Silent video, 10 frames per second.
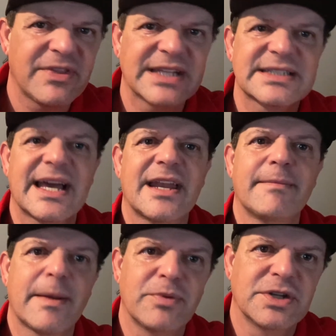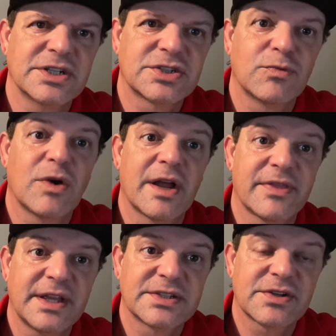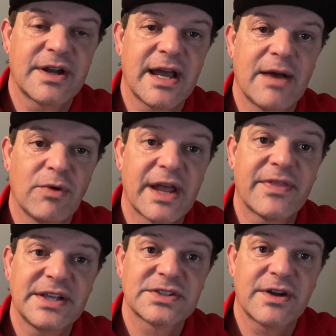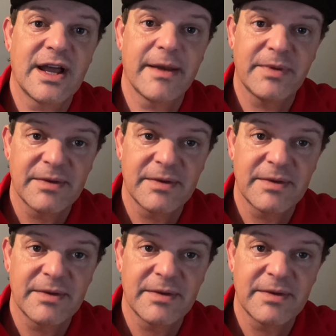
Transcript: That's kind of my prediction where I think is going to what I think is going to happen.